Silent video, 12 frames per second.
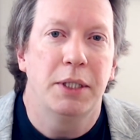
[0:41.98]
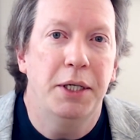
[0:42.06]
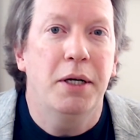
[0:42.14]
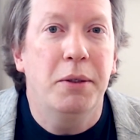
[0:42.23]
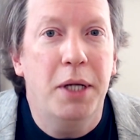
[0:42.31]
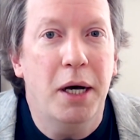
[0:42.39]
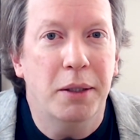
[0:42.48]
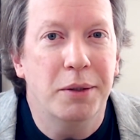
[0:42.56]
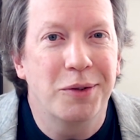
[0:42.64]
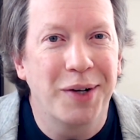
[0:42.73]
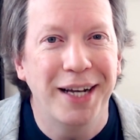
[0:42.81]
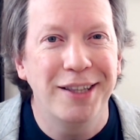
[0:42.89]
you don't know,
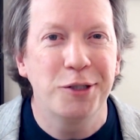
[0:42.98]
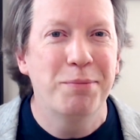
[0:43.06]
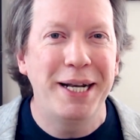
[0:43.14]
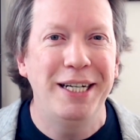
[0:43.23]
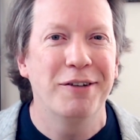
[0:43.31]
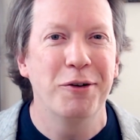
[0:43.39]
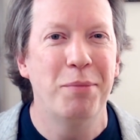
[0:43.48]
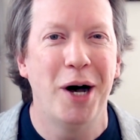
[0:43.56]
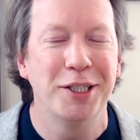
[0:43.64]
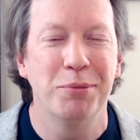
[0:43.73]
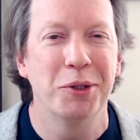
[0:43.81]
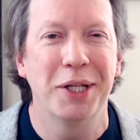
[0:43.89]
right? There's many different
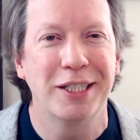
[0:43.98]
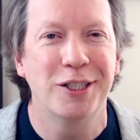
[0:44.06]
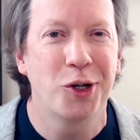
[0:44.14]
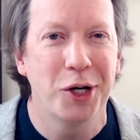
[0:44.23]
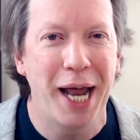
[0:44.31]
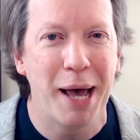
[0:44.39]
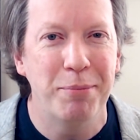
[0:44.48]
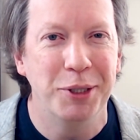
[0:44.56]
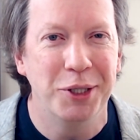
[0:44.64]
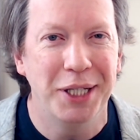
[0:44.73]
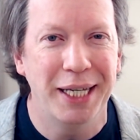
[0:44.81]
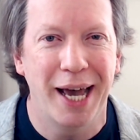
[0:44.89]
possible things that could
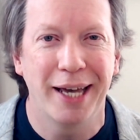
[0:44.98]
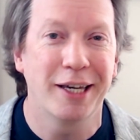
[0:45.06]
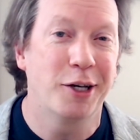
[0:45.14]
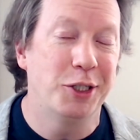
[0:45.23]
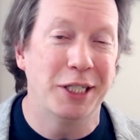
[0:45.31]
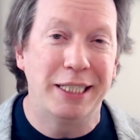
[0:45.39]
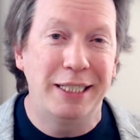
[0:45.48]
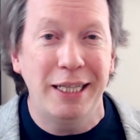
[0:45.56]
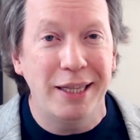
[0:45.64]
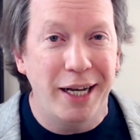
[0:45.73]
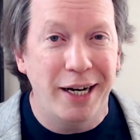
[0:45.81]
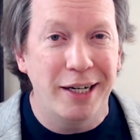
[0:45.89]
happen to the egg. It could just
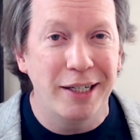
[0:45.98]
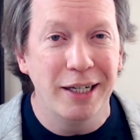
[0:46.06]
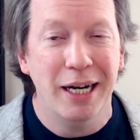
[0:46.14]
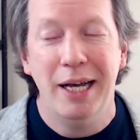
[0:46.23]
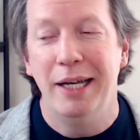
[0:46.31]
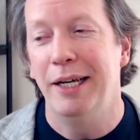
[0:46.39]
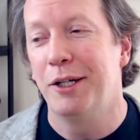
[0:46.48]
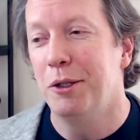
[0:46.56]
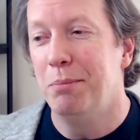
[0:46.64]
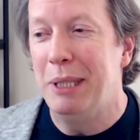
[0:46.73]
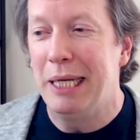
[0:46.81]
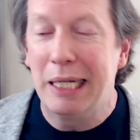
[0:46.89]
sit there. It
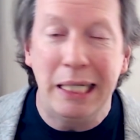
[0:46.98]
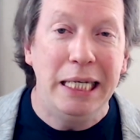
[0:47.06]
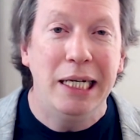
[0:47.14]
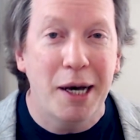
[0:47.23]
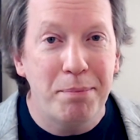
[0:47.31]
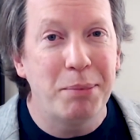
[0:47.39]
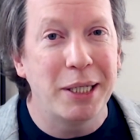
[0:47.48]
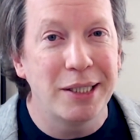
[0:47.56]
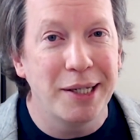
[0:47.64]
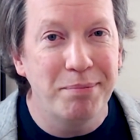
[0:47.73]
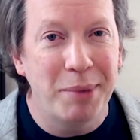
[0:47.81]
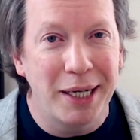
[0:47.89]
could be cleaned up by
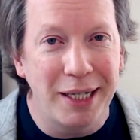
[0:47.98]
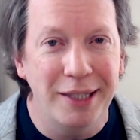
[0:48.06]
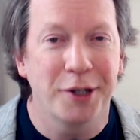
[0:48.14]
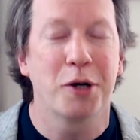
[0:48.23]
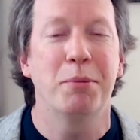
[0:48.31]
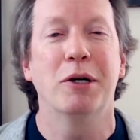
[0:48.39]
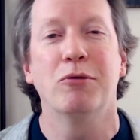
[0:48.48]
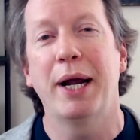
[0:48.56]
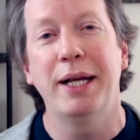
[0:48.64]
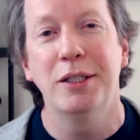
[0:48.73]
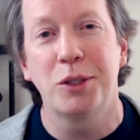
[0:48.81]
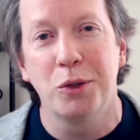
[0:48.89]
somebody. There could be a
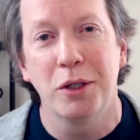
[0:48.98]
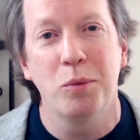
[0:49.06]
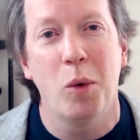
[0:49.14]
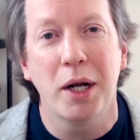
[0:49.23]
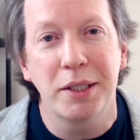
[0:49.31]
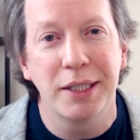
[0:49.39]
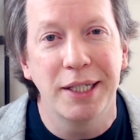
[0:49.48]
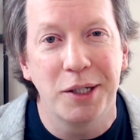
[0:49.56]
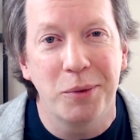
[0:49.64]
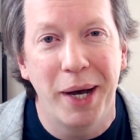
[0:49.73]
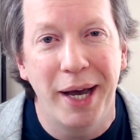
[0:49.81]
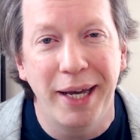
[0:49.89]
rainstorm washing
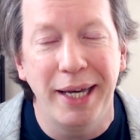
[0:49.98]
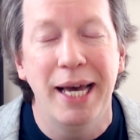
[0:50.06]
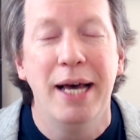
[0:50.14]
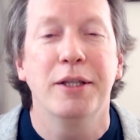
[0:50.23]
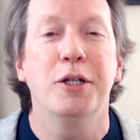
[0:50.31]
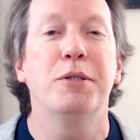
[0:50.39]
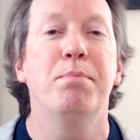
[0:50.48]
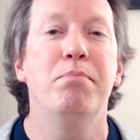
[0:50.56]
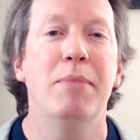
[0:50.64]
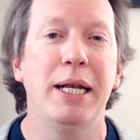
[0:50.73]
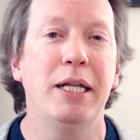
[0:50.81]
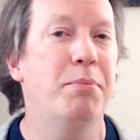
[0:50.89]
it away. There's
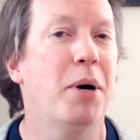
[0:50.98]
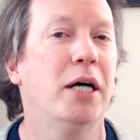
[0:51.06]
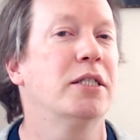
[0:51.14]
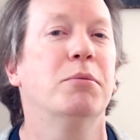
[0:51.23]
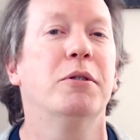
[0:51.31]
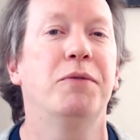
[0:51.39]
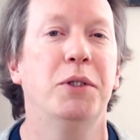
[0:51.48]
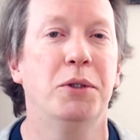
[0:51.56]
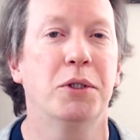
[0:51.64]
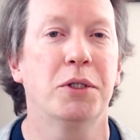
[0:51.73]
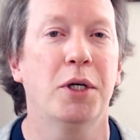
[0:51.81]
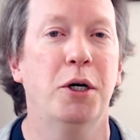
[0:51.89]
many possible
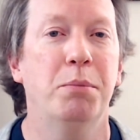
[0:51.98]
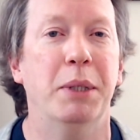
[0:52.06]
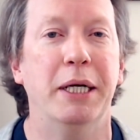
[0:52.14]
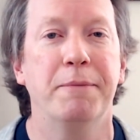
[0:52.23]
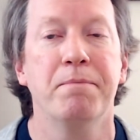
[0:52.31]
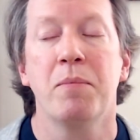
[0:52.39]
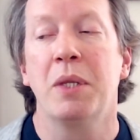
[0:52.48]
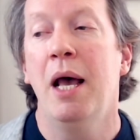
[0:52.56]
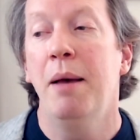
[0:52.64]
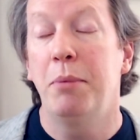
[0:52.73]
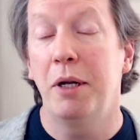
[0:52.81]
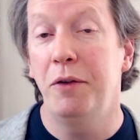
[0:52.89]
futures open.
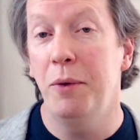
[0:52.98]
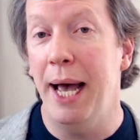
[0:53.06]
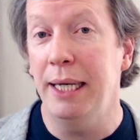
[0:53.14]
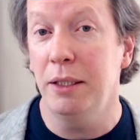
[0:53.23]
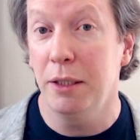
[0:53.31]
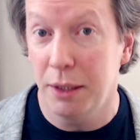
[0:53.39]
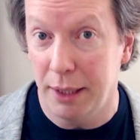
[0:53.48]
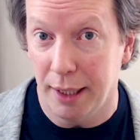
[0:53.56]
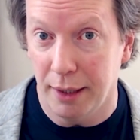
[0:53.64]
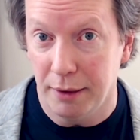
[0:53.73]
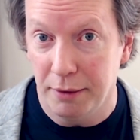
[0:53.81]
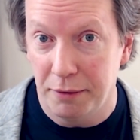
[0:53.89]
But if you asked
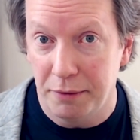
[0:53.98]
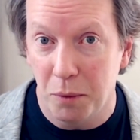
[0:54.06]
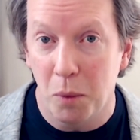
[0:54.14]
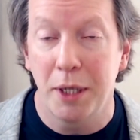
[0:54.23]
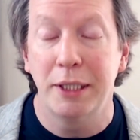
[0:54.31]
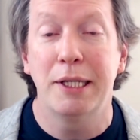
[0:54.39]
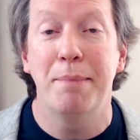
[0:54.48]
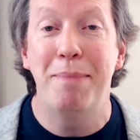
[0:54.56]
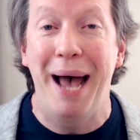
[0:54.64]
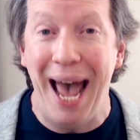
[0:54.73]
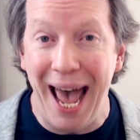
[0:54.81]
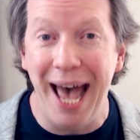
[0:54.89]
yourself, what does the
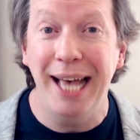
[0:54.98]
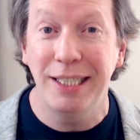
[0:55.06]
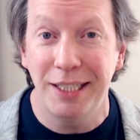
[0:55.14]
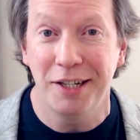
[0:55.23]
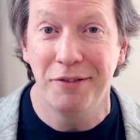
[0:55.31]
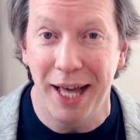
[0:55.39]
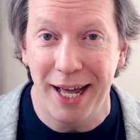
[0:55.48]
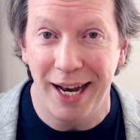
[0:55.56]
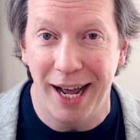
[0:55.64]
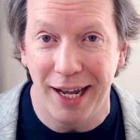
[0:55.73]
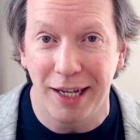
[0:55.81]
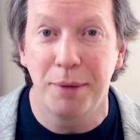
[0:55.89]
past of that
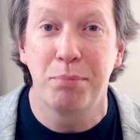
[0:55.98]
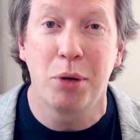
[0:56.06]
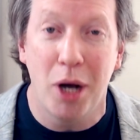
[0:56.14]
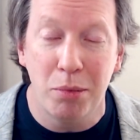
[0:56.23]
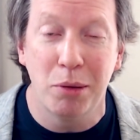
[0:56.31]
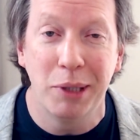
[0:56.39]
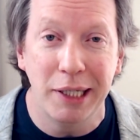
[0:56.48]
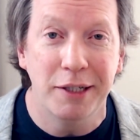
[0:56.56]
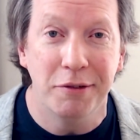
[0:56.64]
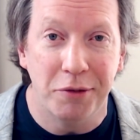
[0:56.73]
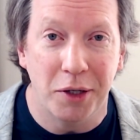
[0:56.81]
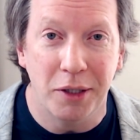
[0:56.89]
egg
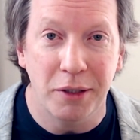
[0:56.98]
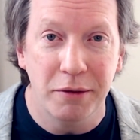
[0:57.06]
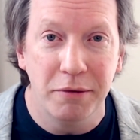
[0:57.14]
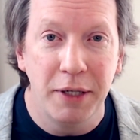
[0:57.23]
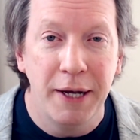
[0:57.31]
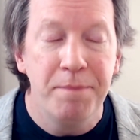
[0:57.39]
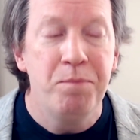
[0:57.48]
probably involve?